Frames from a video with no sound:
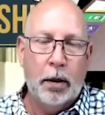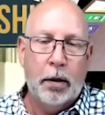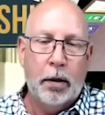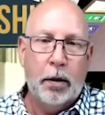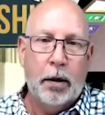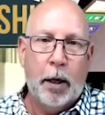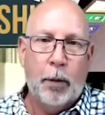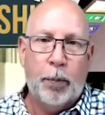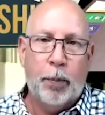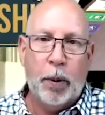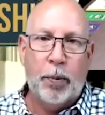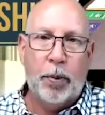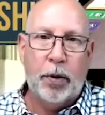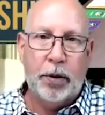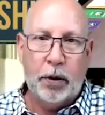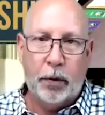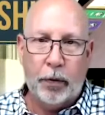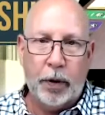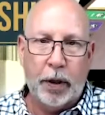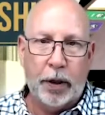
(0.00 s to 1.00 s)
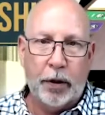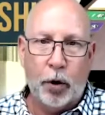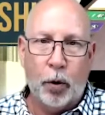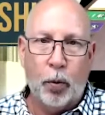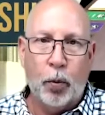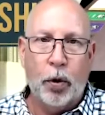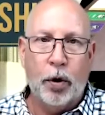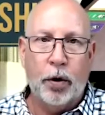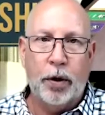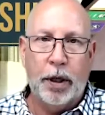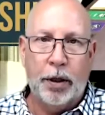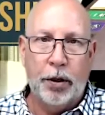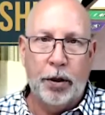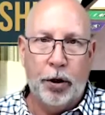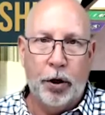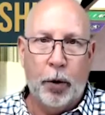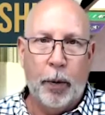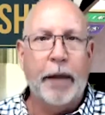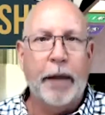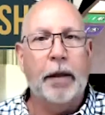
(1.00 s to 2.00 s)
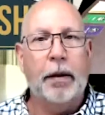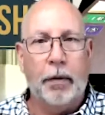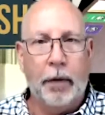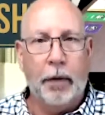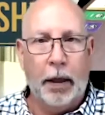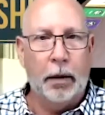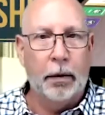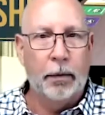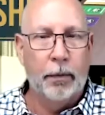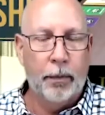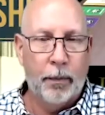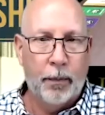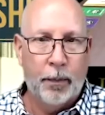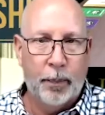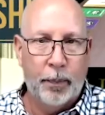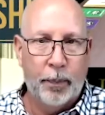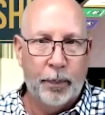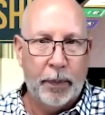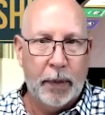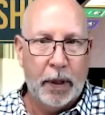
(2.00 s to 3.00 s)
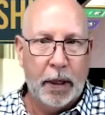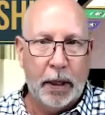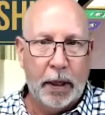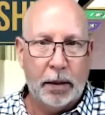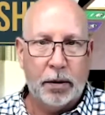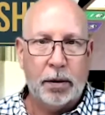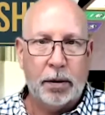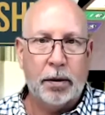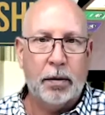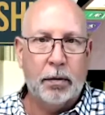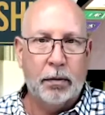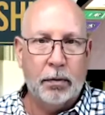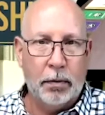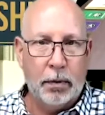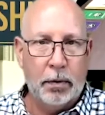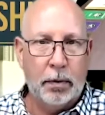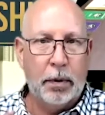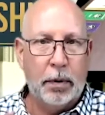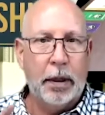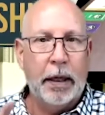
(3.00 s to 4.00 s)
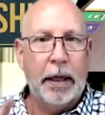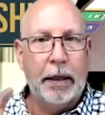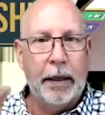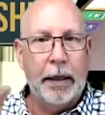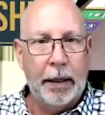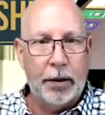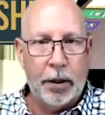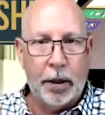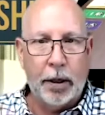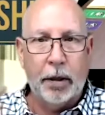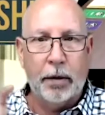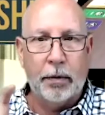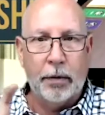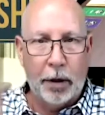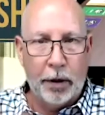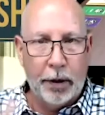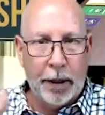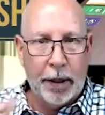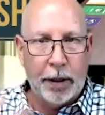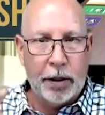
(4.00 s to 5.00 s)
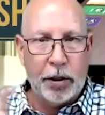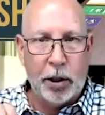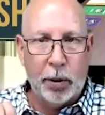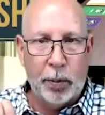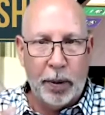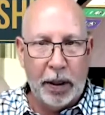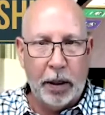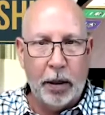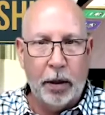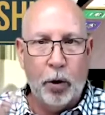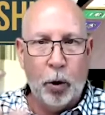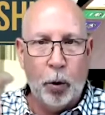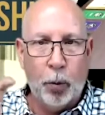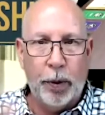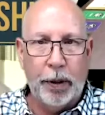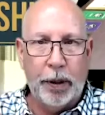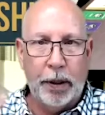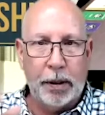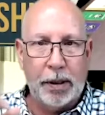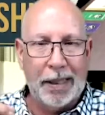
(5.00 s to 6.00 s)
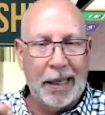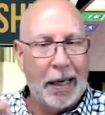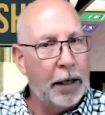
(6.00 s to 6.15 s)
and people don't think they're worthy to know anything. It's they need to. There needs to be an openness that I